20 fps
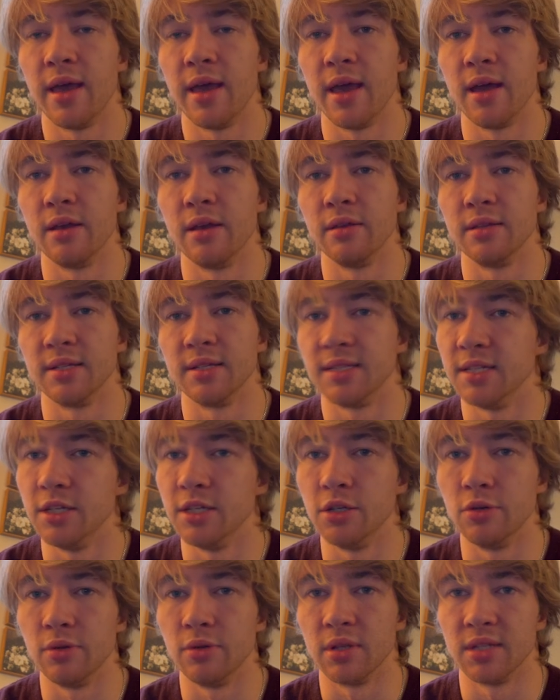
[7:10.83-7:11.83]
and the
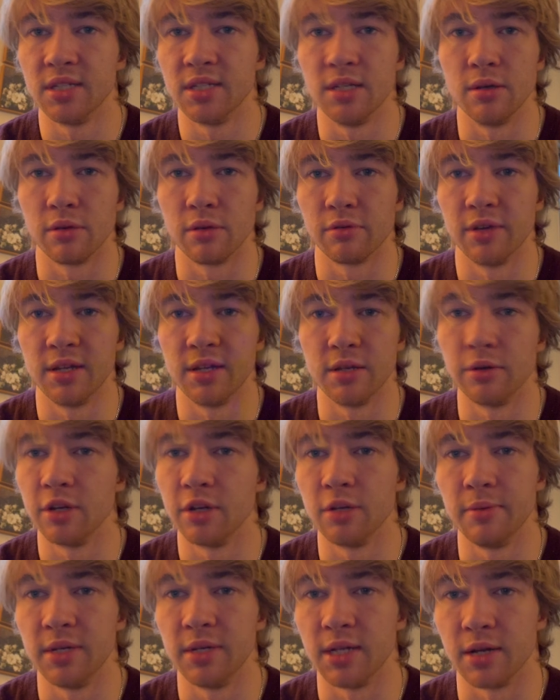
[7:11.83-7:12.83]
Cu and the CO3 don't
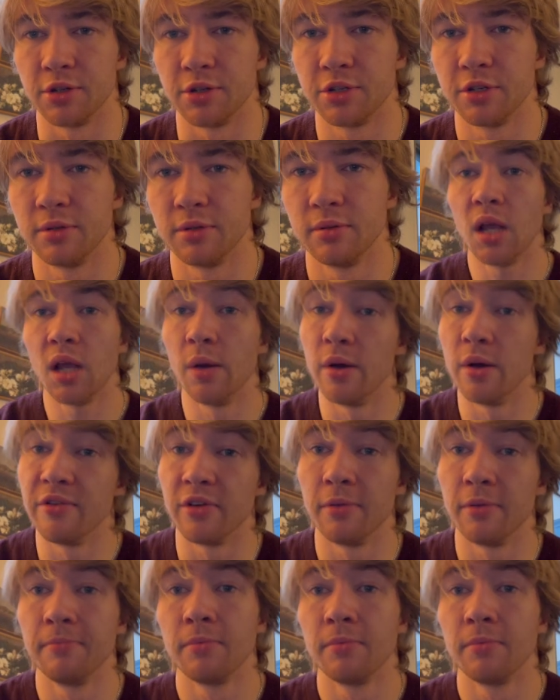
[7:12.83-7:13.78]
need to be touched. However,